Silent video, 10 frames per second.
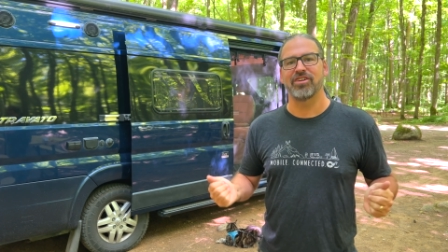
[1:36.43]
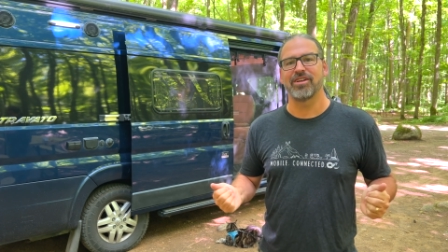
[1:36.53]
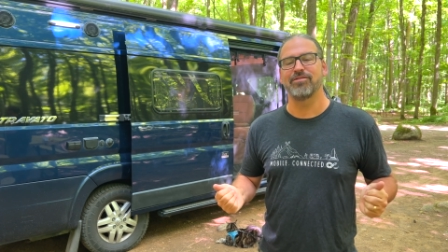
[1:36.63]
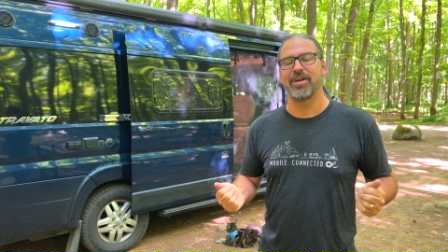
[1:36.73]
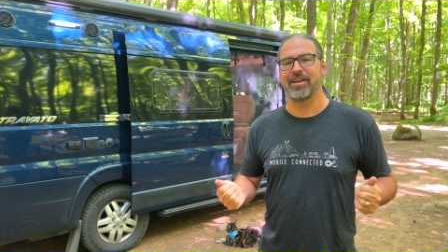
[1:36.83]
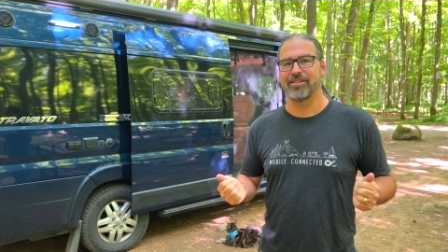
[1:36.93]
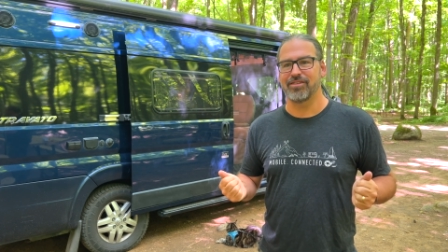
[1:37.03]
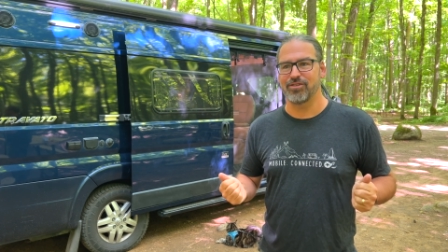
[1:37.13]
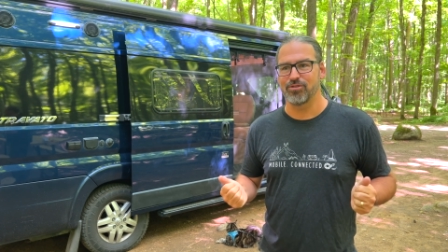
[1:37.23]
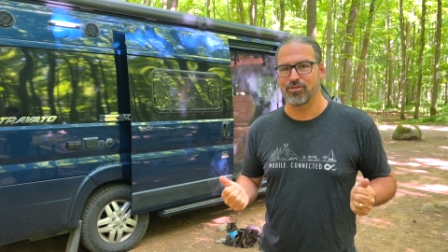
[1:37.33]
invaded the
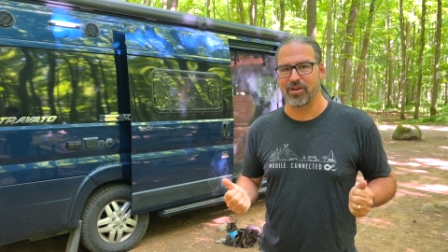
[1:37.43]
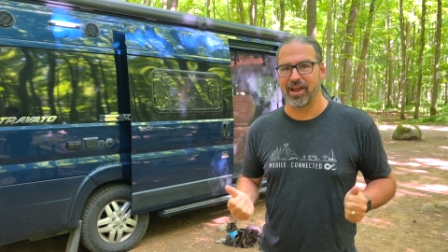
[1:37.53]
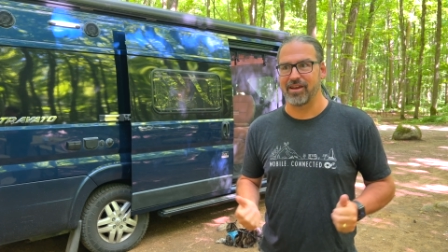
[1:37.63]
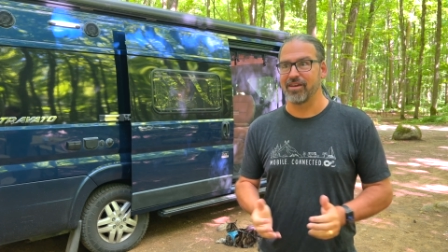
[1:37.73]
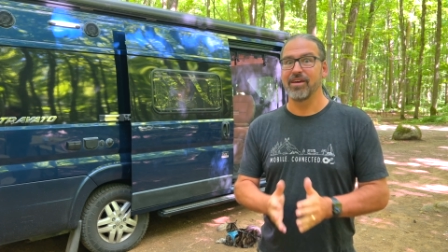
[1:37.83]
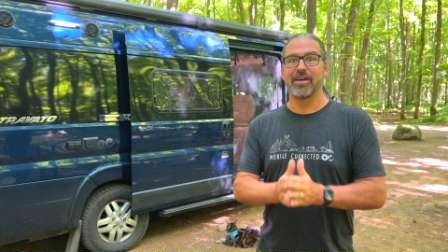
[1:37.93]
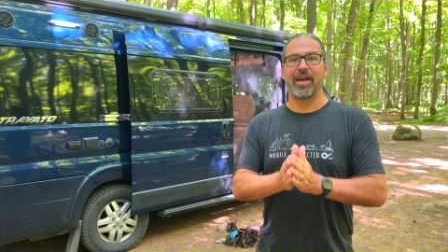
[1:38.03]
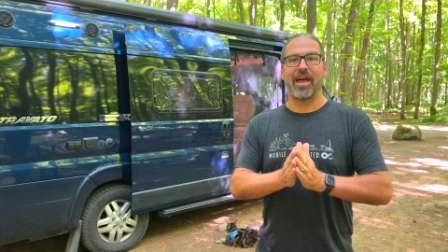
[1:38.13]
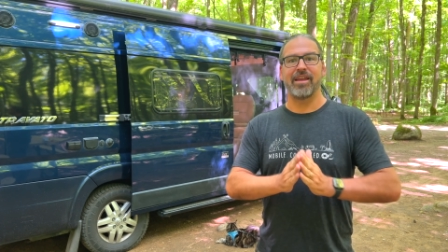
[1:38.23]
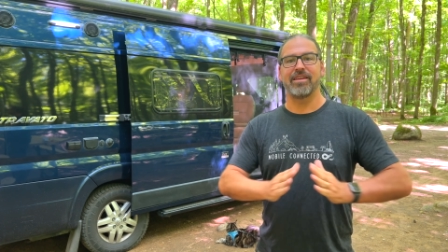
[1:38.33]
Ukraine
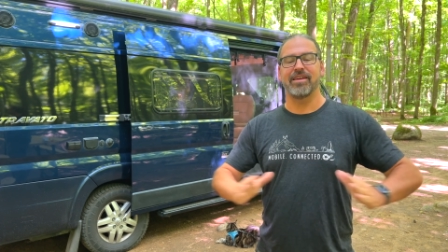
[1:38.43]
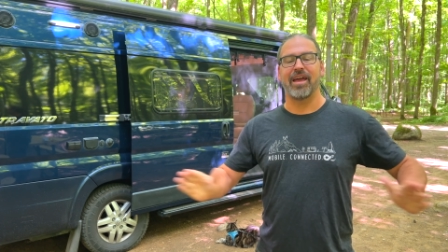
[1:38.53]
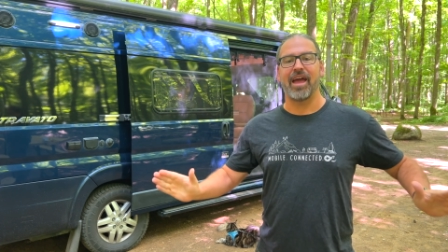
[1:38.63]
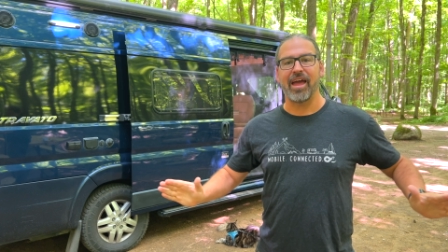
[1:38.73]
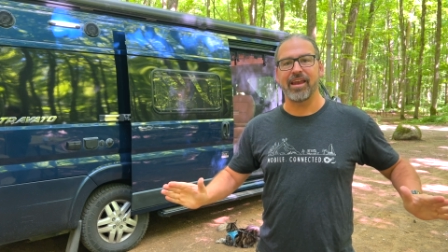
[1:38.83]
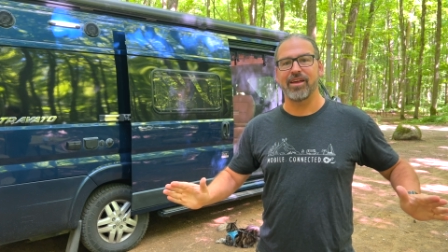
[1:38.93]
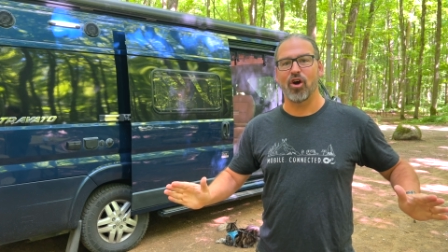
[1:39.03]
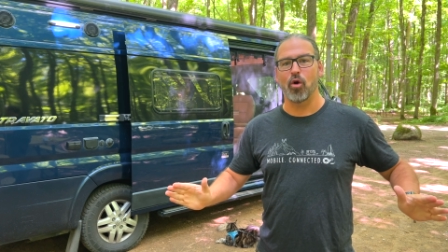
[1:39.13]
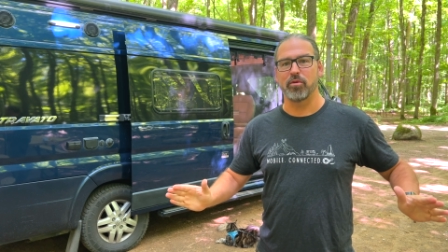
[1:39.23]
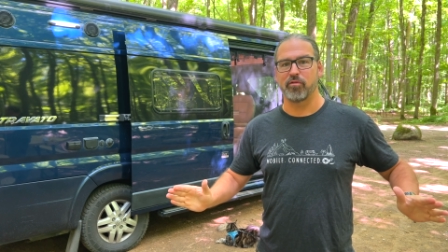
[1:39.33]
ending any
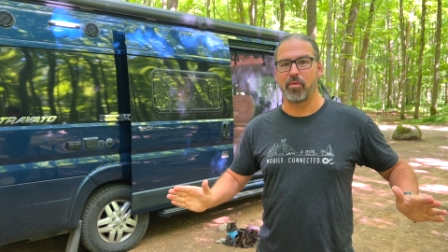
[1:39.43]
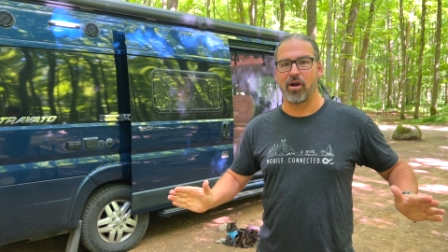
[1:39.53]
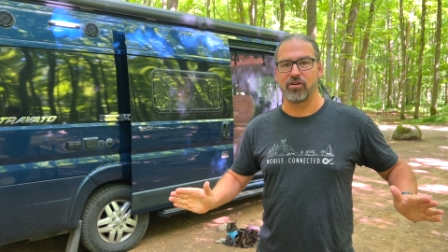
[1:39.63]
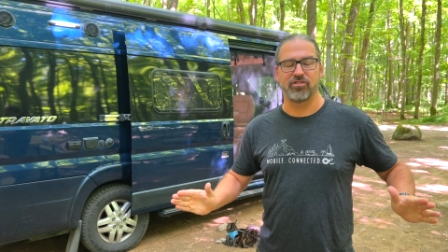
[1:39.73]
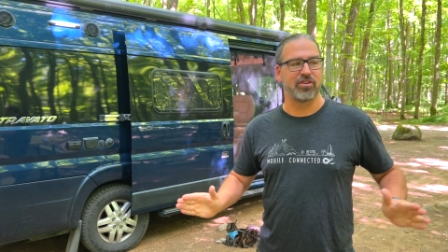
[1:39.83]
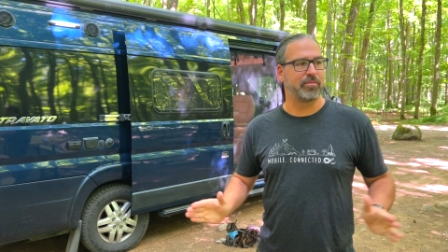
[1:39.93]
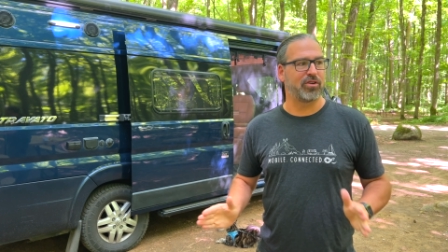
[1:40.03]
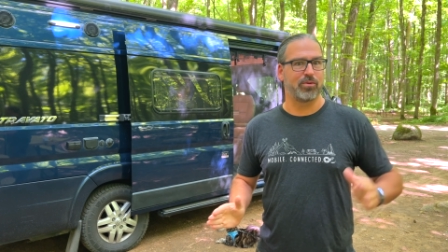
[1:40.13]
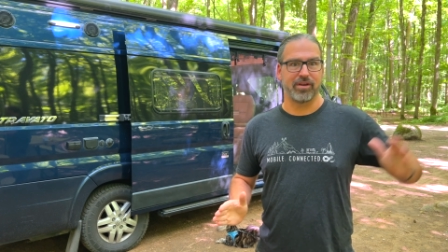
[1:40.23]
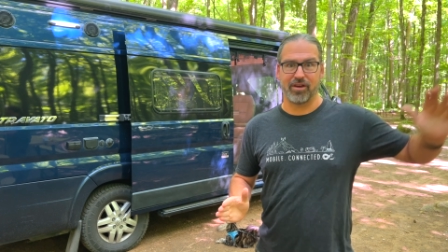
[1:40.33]
hope of partnership
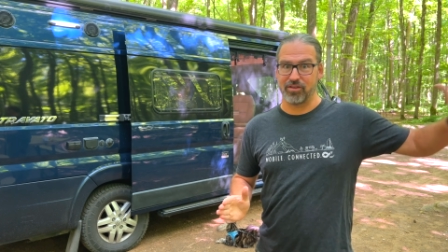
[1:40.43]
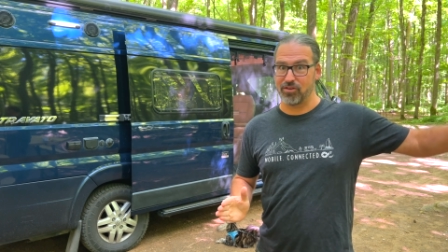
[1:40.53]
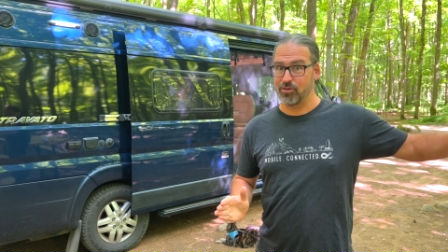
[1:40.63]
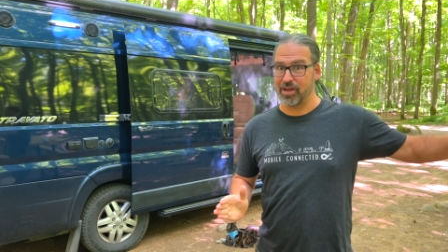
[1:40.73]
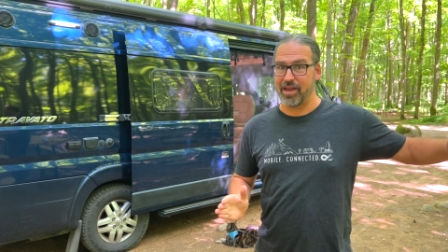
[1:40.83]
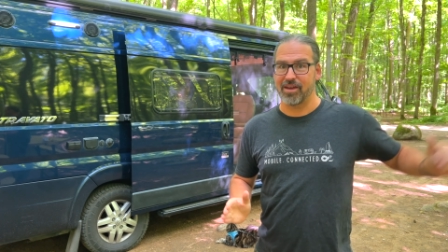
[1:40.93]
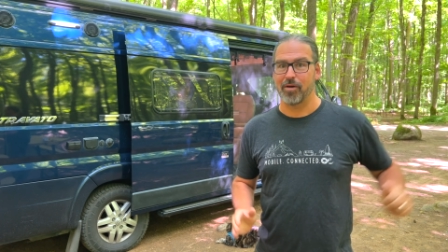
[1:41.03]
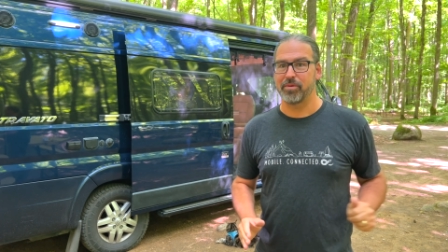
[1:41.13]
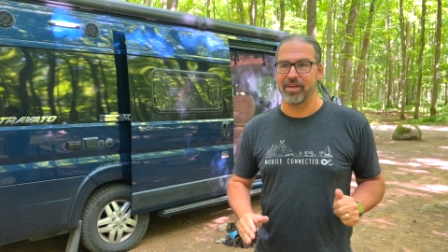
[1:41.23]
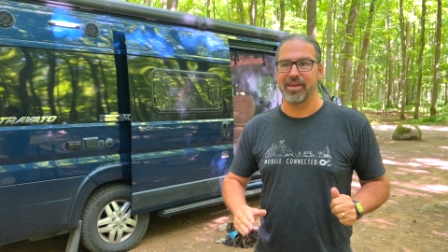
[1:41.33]
between a UK
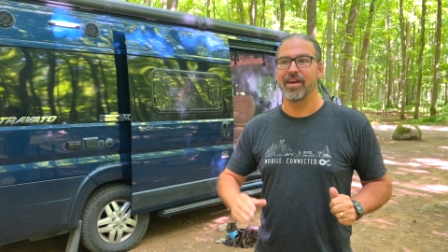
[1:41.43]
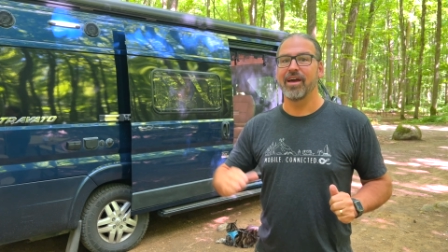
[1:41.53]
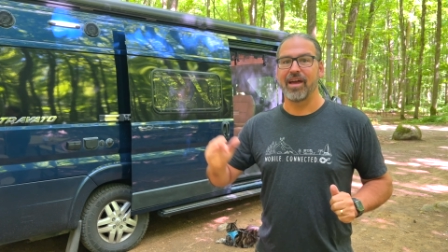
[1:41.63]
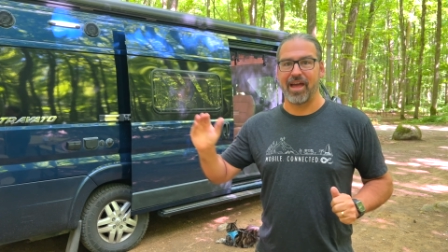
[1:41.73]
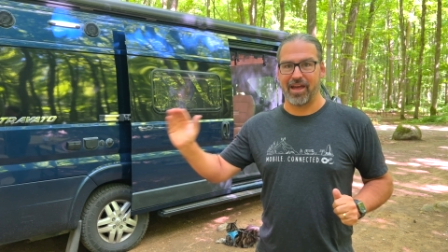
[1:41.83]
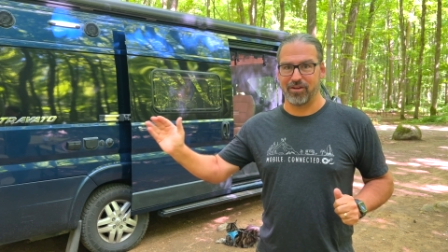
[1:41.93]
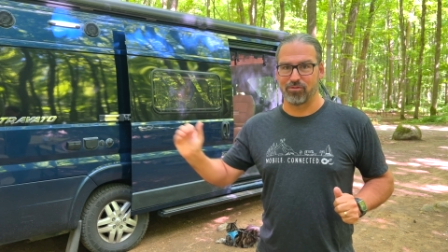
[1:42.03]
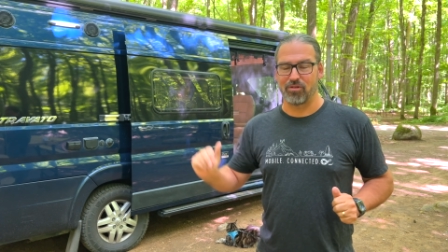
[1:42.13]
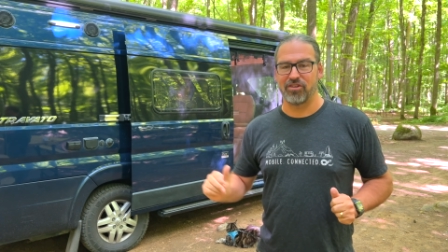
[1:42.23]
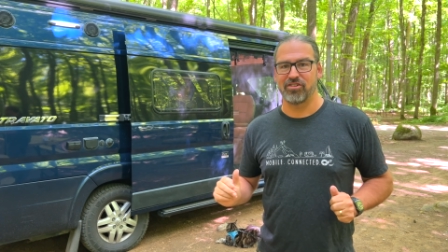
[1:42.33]
company and
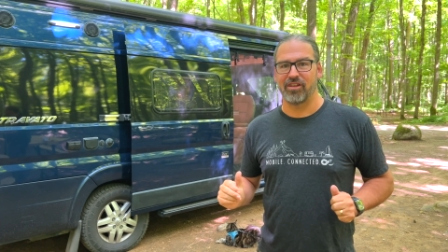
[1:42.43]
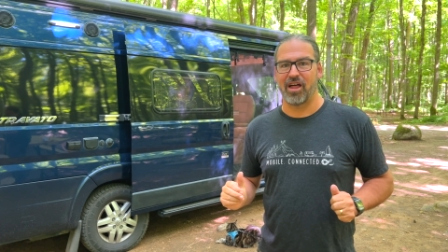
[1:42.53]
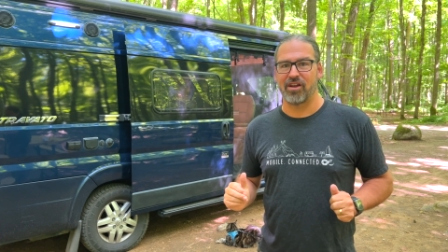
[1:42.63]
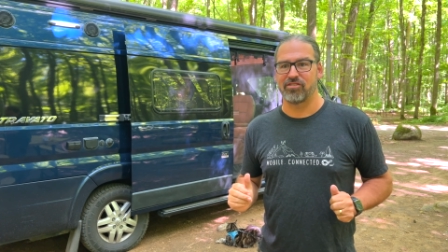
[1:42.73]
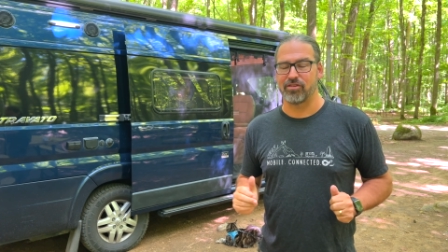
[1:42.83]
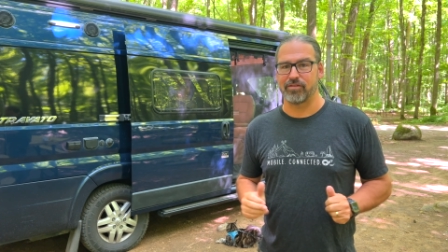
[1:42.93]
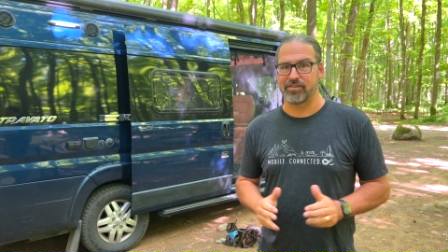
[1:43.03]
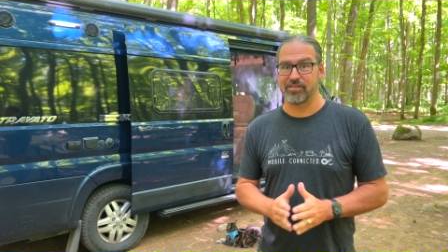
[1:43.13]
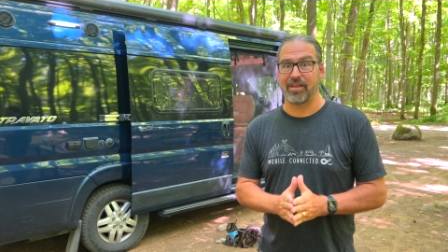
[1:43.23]
Russian launch services.